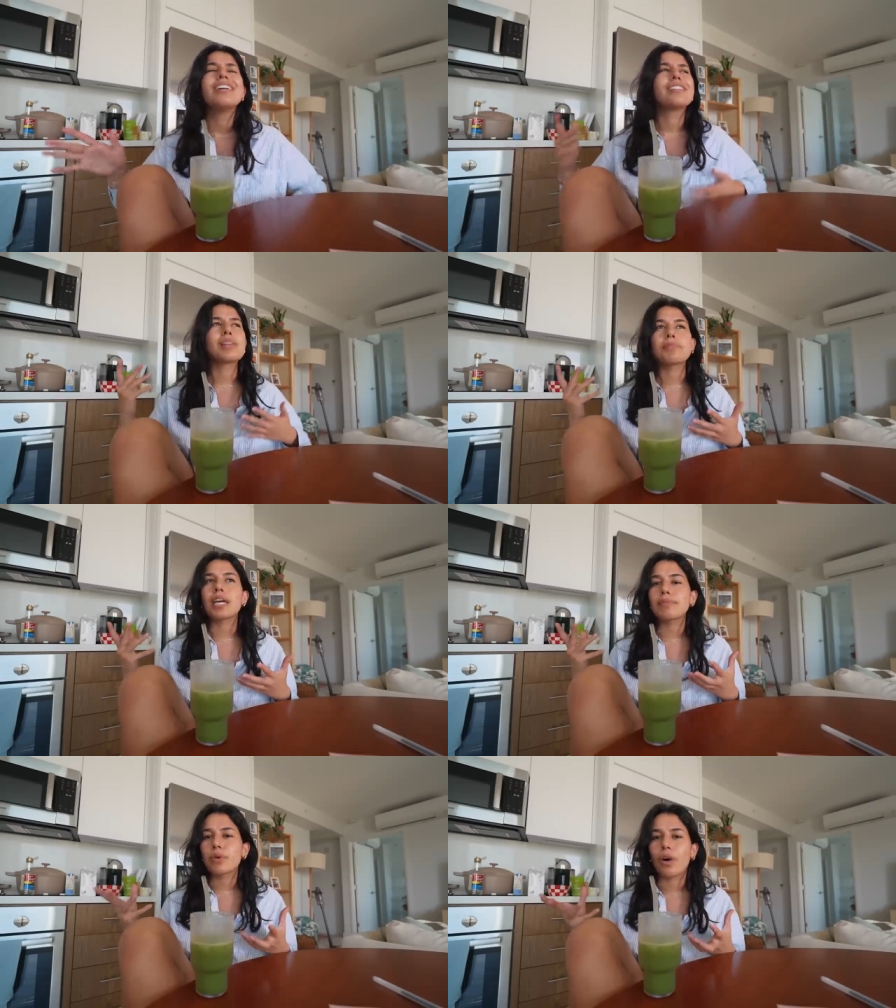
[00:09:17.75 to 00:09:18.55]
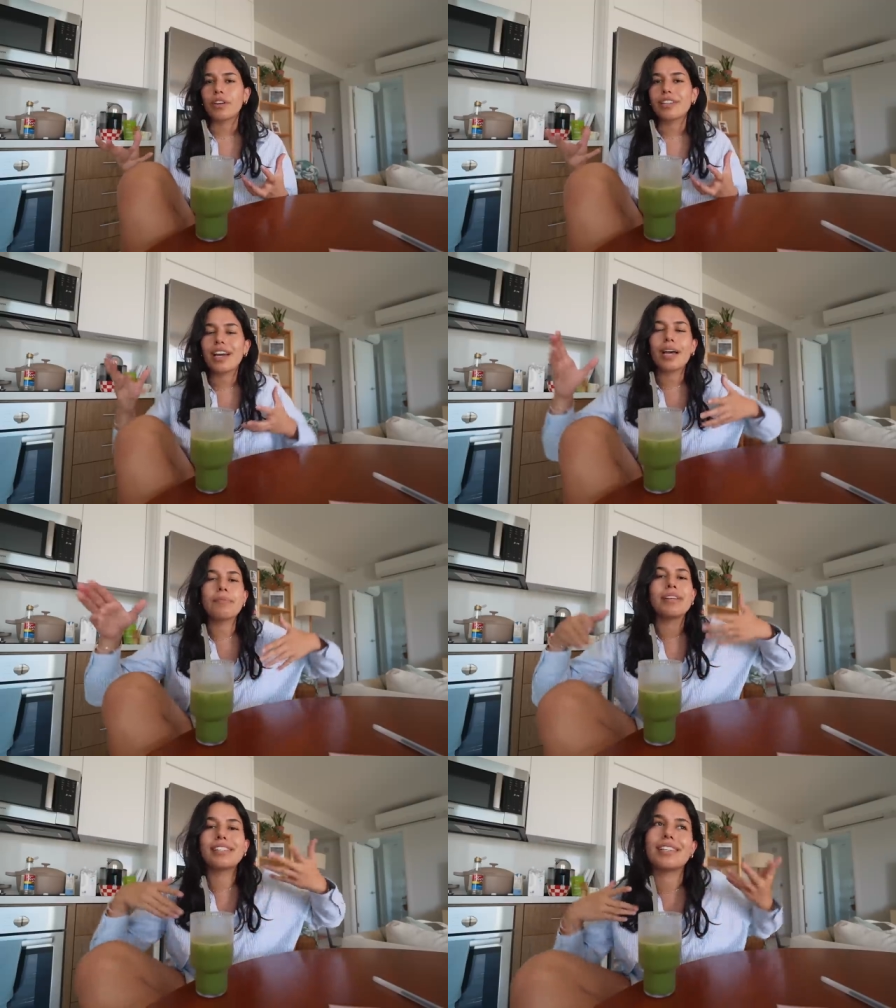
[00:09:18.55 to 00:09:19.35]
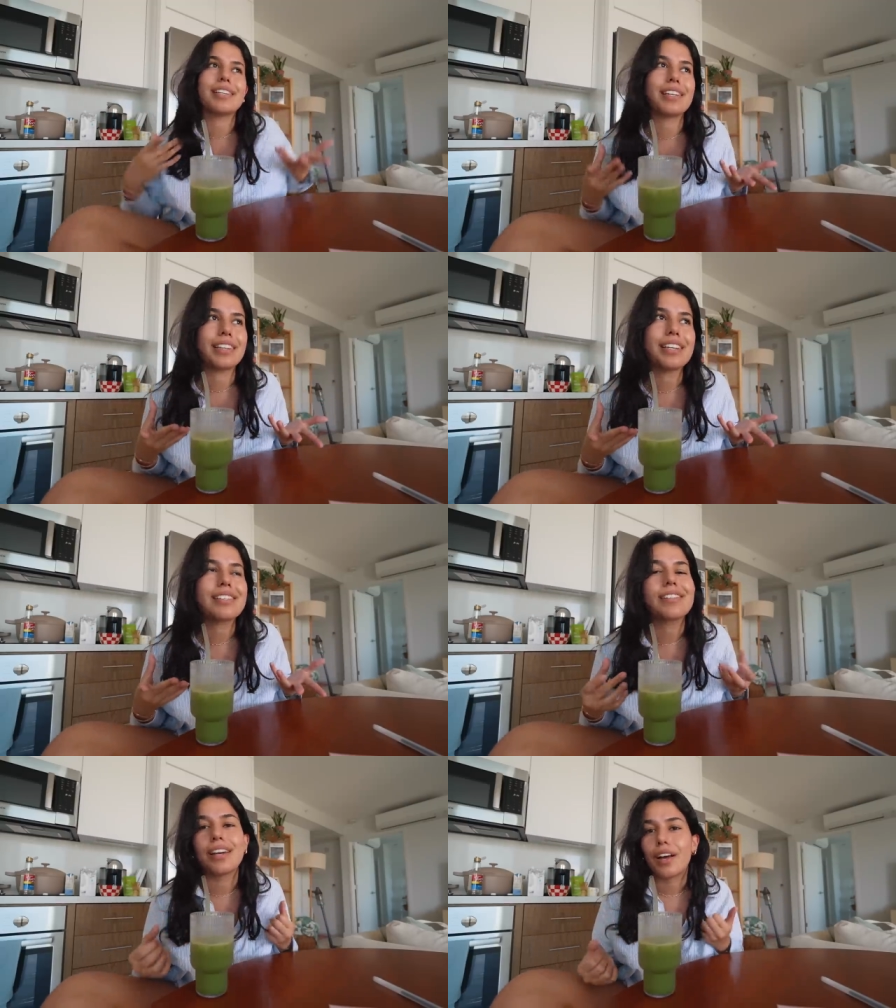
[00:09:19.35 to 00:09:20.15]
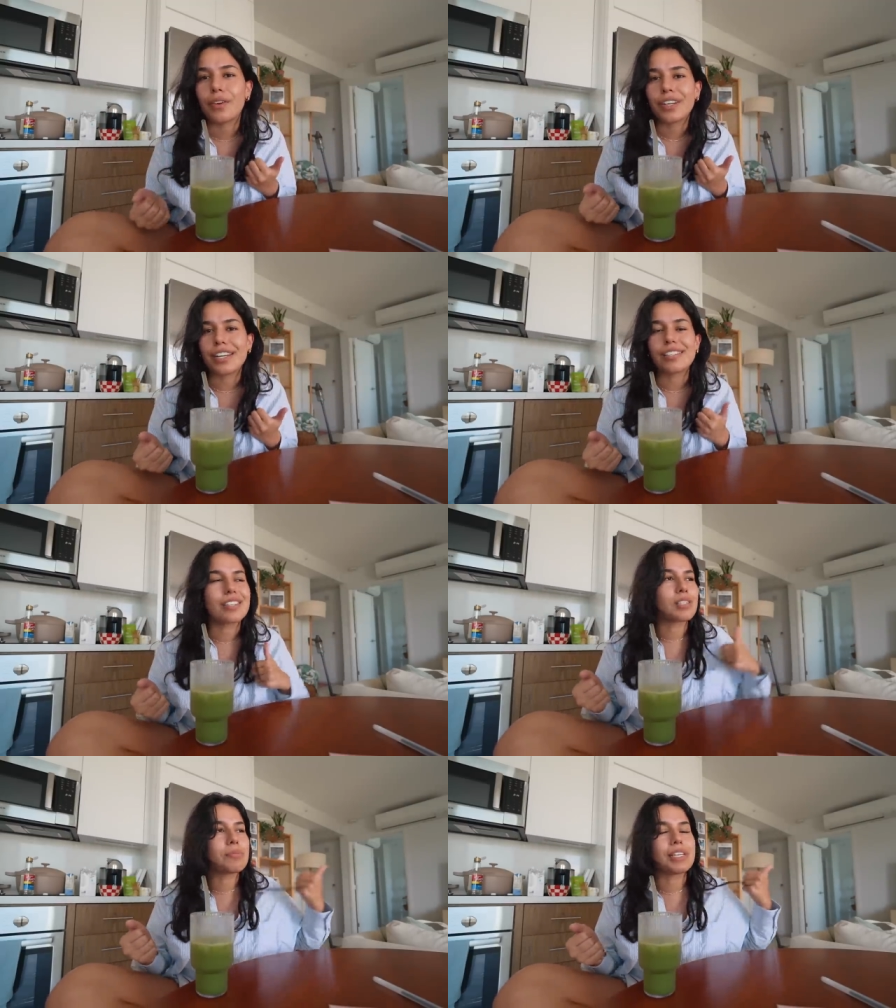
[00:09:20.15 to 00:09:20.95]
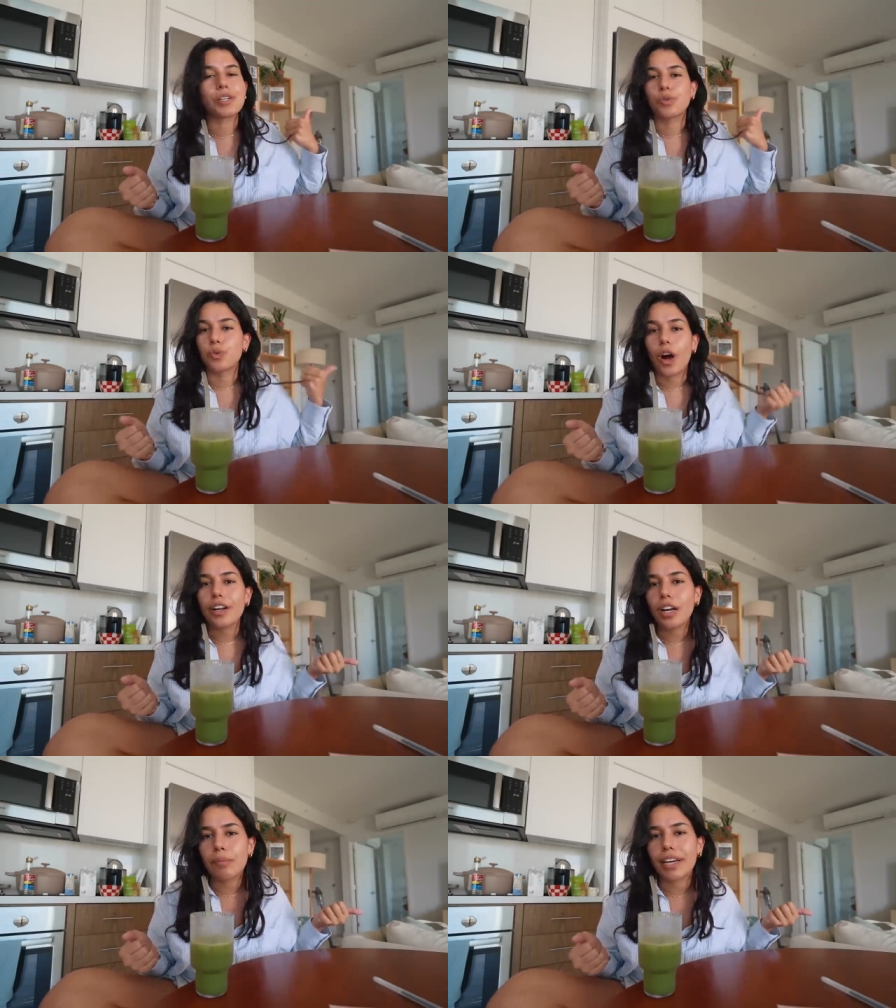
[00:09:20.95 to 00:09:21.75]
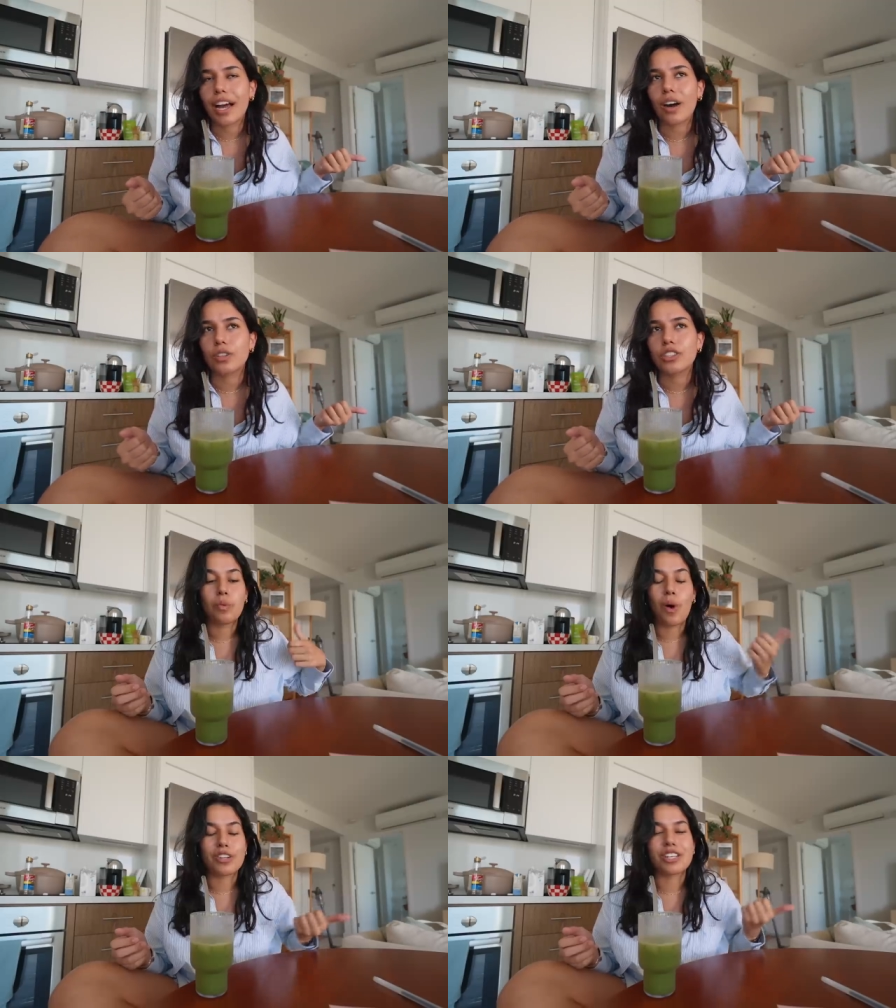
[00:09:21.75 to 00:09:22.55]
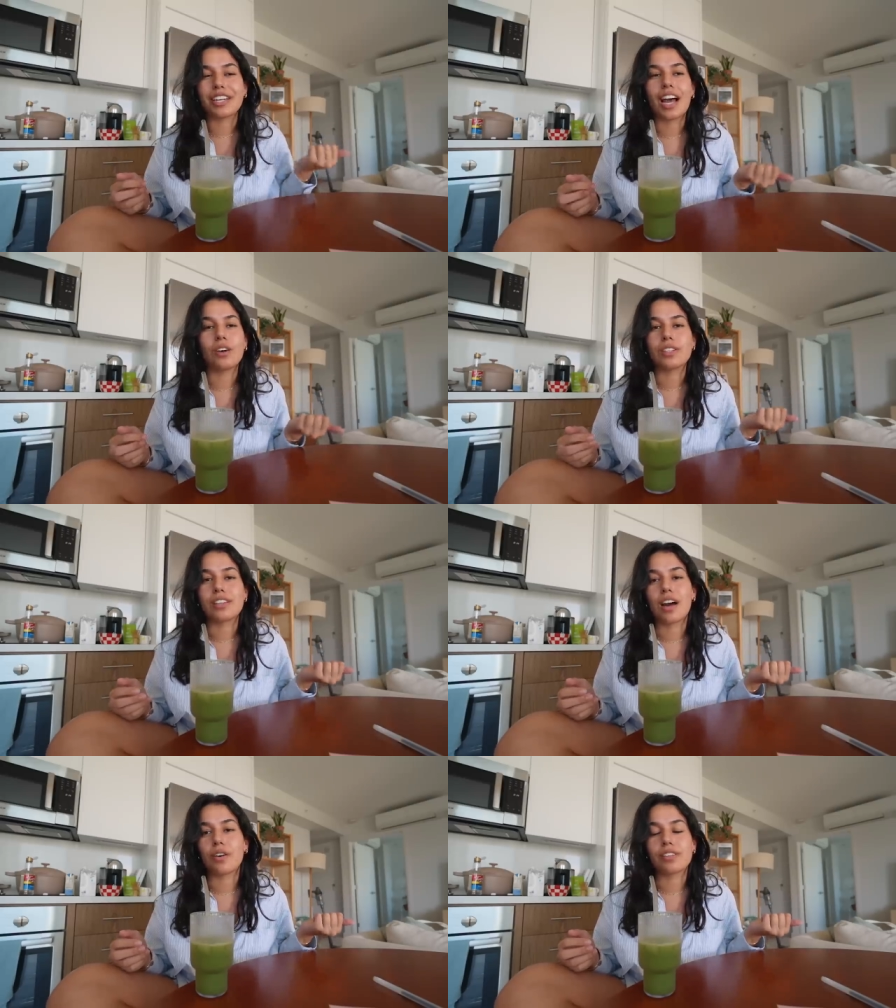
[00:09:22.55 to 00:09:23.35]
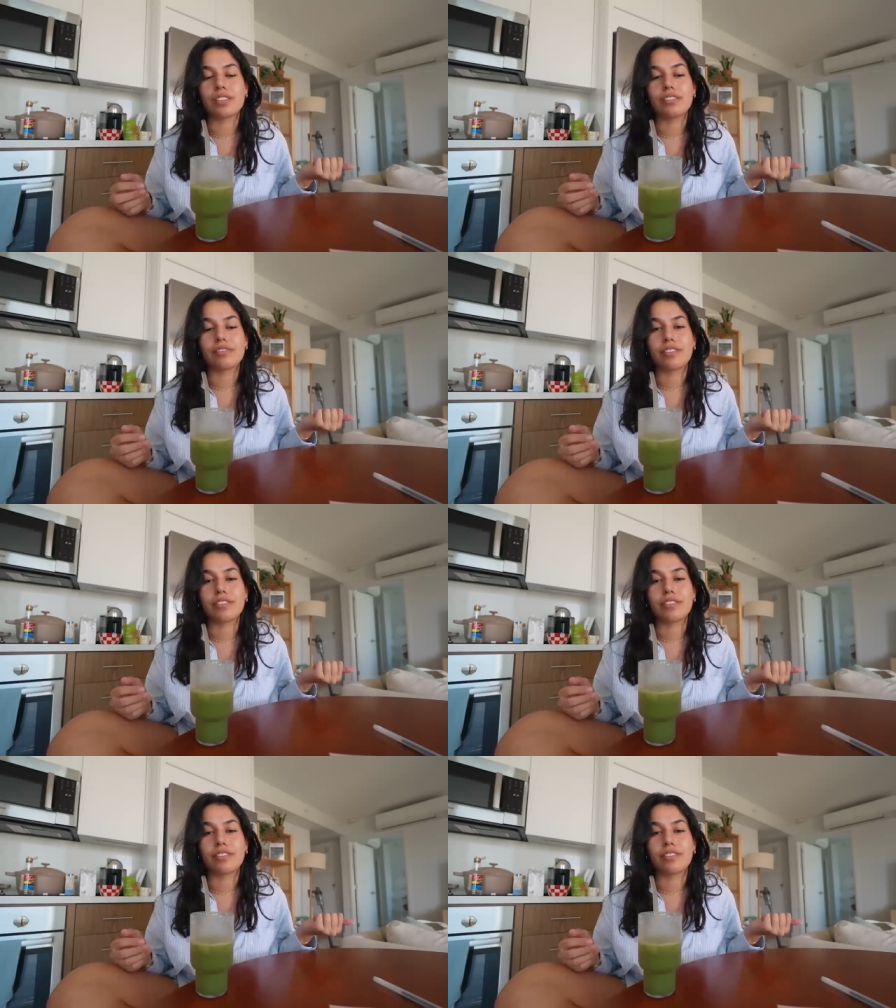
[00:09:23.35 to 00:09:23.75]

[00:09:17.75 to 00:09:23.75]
Sometimes quality time is days like this, and other days it's me rotting on my couch, watching countless hours of